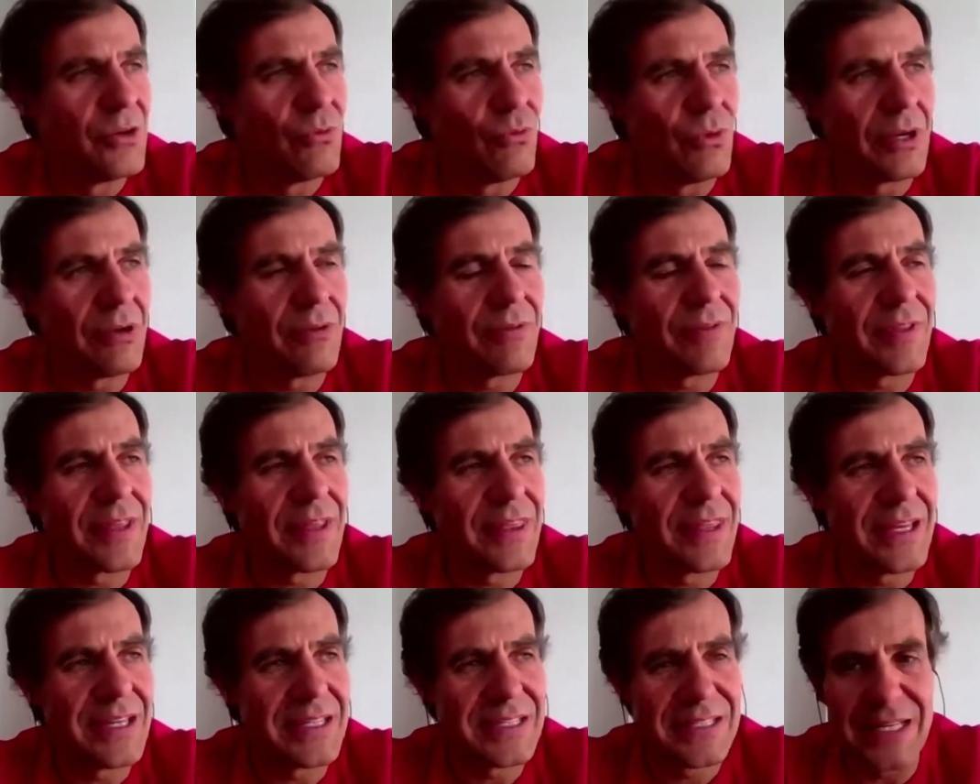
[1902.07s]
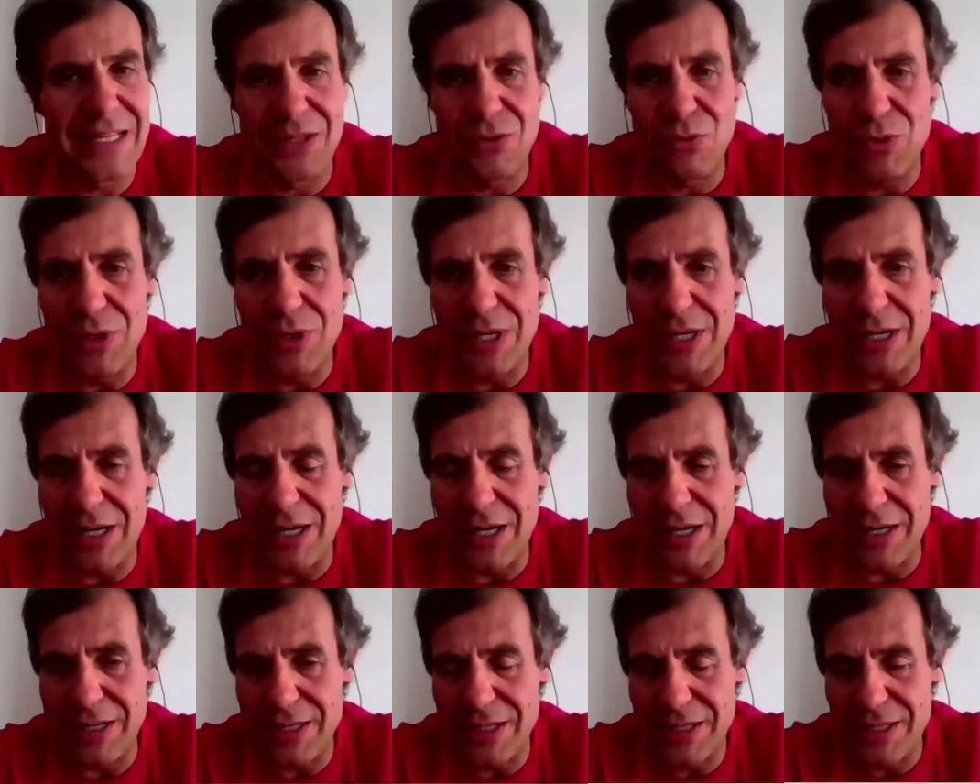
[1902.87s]
One of the things that we
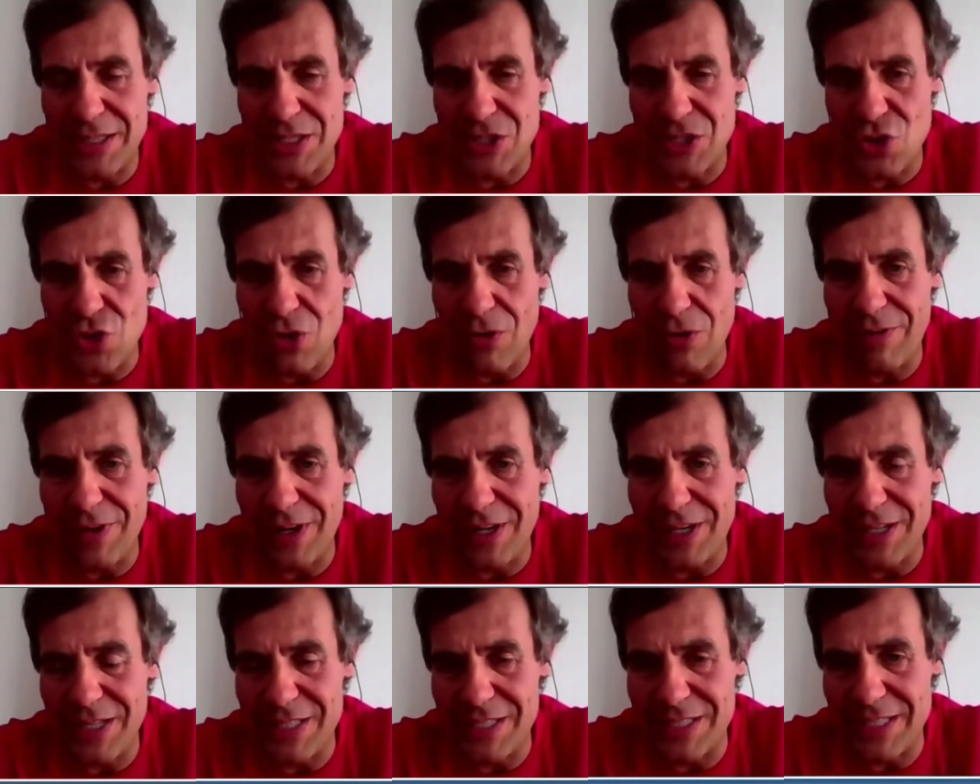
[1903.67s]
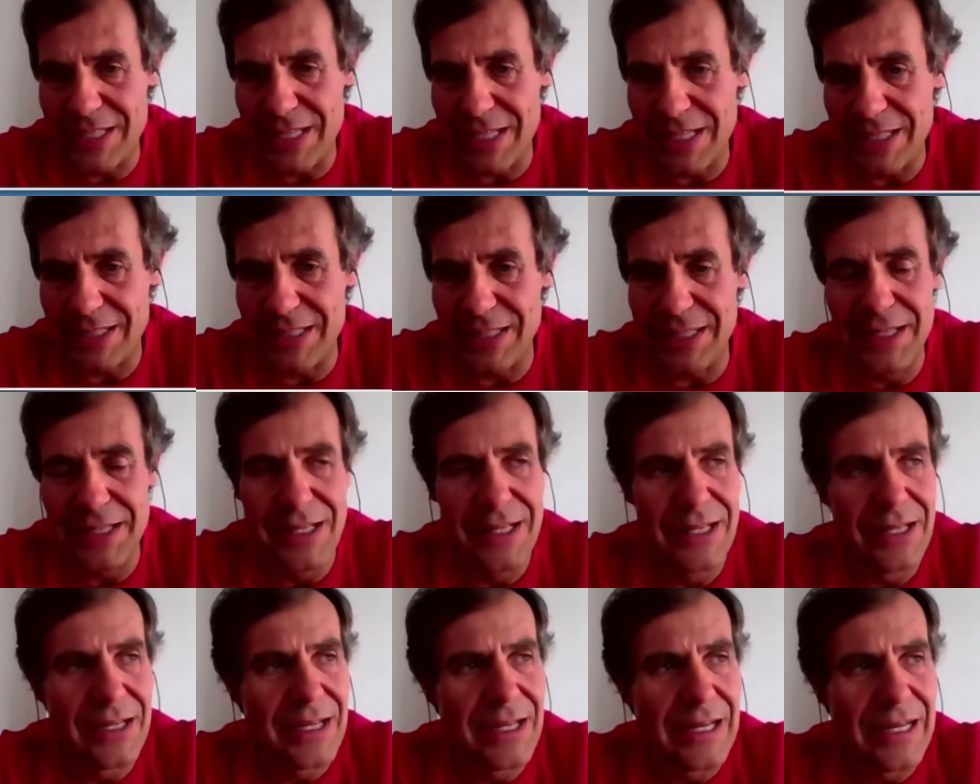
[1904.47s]
are discovering is that
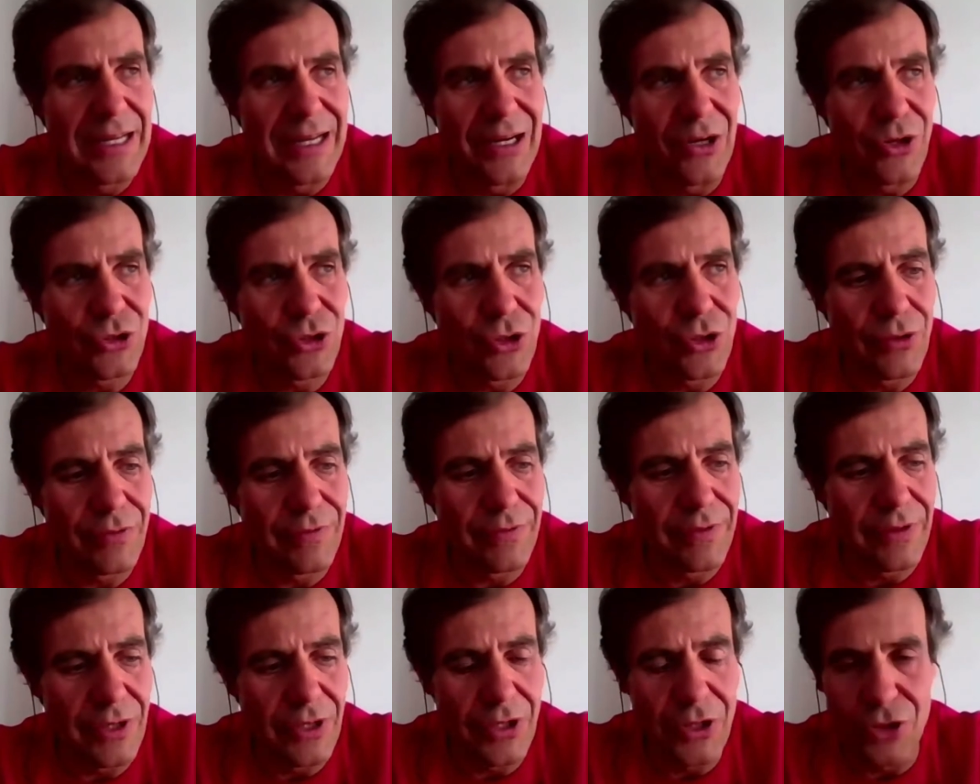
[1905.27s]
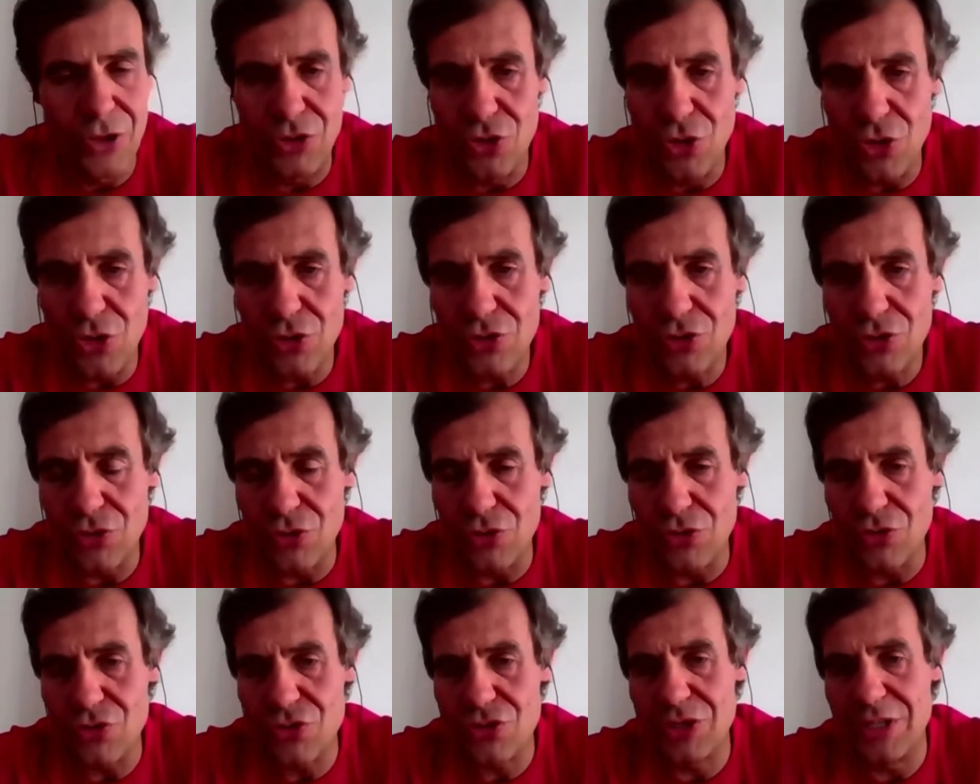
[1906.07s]
a lot of
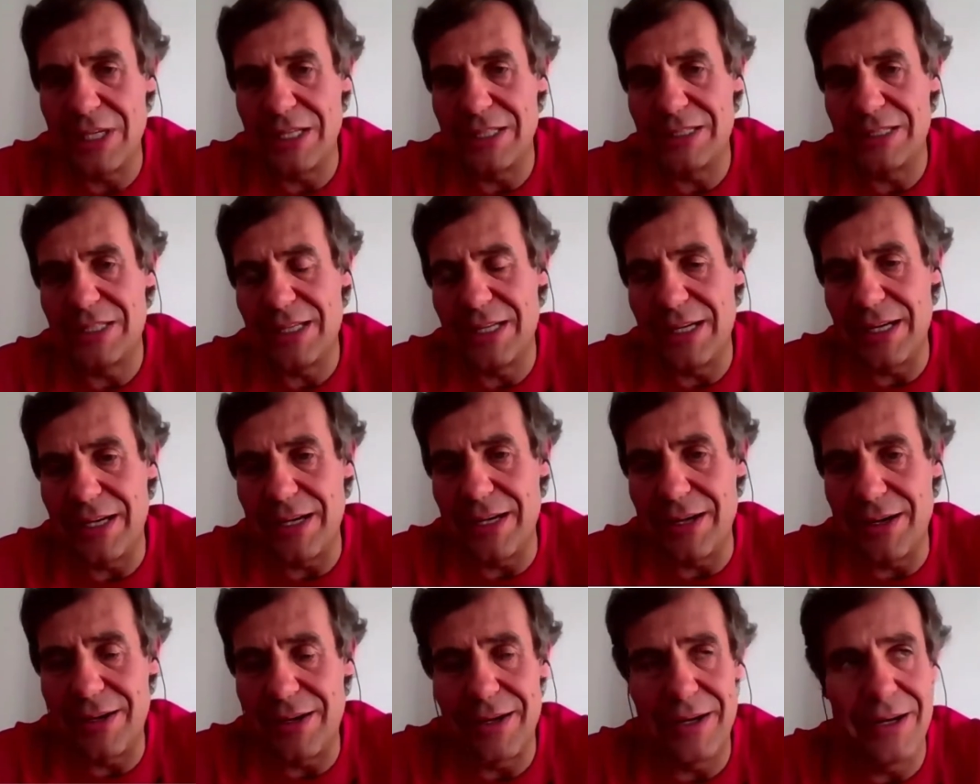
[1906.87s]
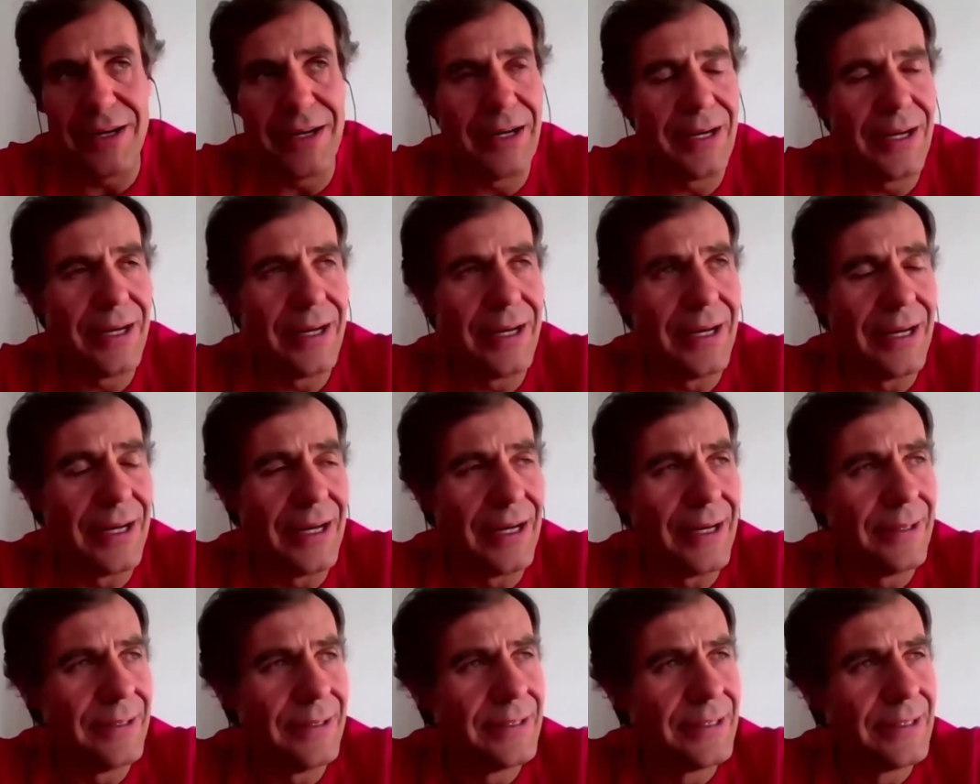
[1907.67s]
doctors that
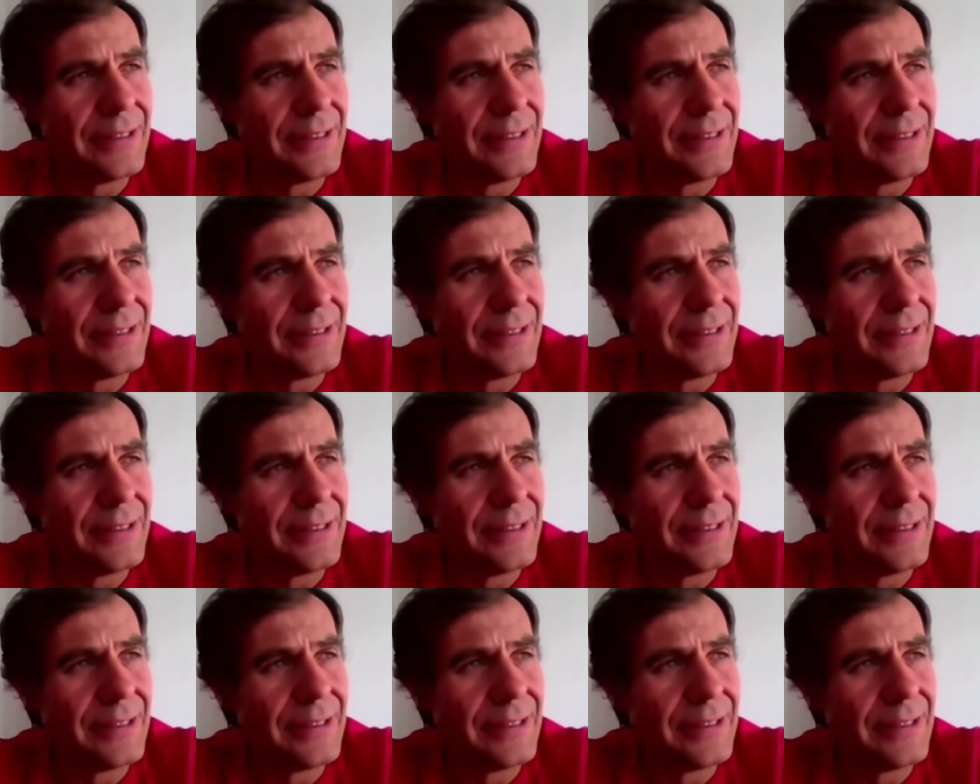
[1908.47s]
are